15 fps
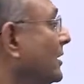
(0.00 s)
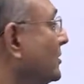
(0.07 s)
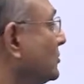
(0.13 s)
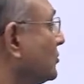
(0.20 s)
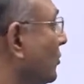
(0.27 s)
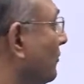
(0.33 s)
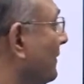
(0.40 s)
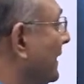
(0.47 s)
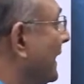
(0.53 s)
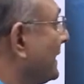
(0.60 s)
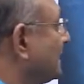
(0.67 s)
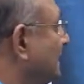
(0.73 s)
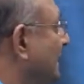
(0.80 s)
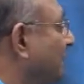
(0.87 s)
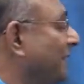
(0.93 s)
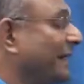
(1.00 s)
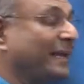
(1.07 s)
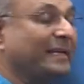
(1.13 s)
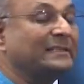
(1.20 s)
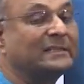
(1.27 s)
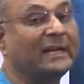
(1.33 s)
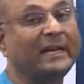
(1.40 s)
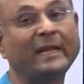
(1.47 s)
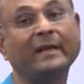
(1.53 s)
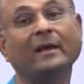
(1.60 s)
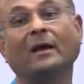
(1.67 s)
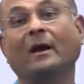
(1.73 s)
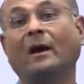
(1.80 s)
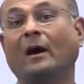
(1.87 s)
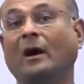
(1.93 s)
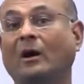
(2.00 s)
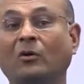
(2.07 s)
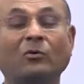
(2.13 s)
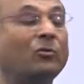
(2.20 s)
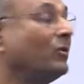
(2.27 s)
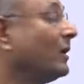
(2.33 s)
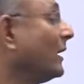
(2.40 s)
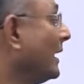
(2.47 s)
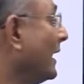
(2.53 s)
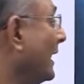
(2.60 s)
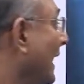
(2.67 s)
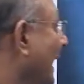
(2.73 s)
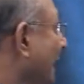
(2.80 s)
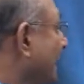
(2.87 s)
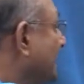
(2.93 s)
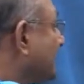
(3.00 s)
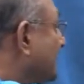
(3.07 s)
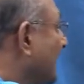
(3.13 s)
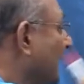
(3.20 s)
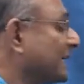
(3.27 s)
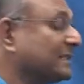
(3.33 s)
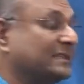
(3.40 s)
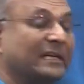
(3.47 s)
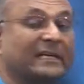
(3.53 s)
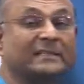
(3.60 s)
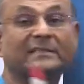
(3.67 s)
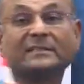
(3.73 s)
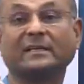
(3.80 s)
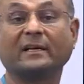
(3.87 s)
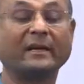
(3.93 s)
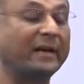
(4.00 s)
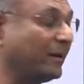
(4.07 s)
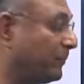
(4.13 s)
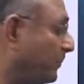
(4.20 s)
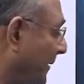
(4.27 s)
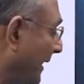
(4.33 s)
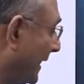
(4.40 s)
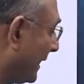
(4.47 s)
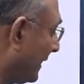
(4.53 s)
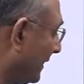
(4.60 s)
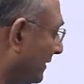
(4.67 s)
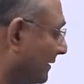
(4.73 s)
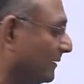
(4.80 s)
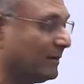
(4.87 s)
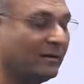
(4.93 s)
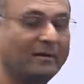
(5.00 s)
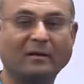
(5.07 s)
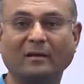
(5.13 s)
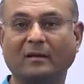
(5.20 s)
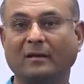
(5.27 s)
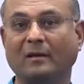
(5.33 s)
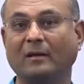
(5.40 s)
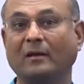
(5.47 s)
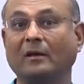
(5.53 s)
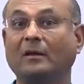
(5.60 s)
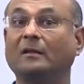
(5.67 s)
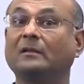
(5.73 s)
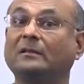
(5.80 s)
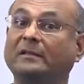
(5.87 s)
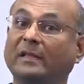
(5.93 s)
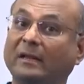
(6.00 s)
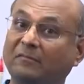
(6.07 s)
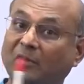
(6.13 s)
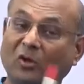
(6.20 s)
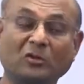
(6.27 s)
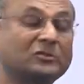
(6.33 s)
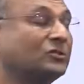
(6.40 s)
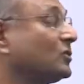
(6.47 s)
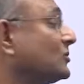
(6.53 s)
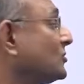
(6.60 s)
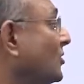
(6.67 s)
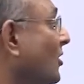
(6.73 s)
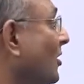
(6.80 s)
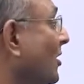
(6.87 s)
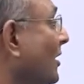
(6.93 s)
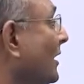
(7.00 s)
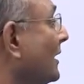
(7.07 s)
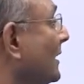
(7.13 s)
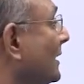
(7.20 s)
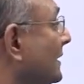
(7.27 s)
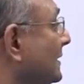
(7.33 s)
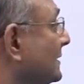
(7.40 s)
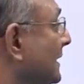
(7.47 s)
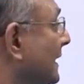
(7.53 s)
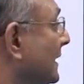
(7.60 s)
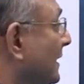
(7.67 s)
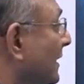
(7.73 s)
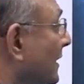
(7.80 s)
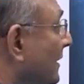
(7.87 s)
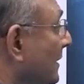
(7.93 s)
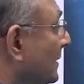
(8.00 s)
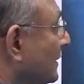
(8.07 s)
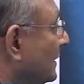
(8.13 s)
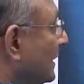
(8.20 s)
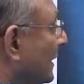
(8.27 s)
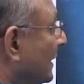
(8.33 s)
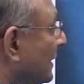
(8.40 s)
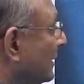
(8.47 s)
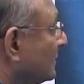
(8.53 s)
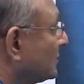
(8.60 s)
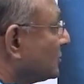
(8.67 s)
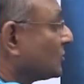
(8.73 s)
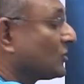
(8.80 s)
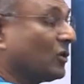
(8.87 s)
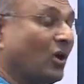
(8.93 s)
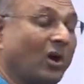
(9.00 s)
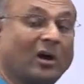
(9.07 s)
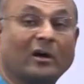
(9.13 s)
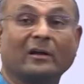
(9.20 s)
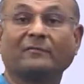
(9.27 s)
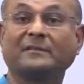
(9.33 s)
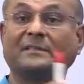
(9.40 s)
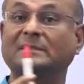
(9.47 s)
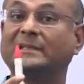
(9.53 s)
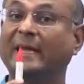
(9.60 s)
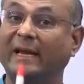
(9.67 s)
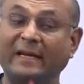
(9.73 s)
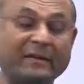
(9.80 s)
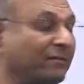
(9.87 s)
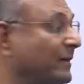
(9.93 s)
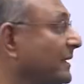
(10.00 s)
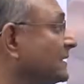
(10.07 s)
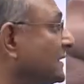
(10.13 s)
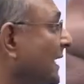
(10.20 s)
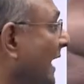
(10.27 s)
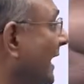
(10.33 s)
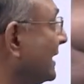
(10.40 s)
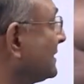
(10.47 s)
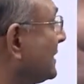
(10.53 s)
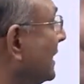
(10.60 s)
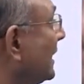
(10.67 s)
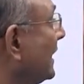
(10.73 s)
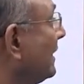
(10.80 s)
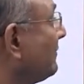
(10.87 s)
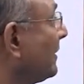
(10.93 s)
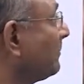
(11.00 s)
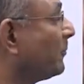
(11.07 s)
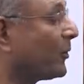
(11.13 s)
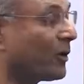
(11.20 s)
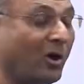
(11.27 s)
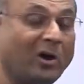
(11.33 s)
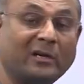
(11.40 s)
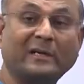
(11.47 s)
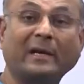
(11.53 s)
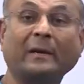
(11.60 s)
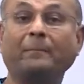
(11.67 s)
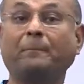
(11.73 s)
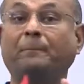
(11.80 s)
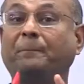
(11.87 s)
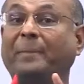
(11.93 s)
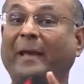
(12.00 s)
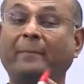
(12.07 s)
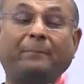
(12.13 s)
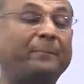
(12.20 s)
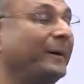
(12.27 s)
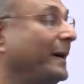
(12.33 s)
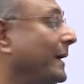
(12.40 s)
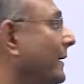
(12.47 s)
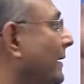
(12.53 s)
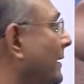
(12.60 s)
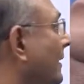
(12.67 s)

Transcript: So we can see very easily how like charges repel. Then we also saw that the straw, which is negatively charged, if I brought a paper,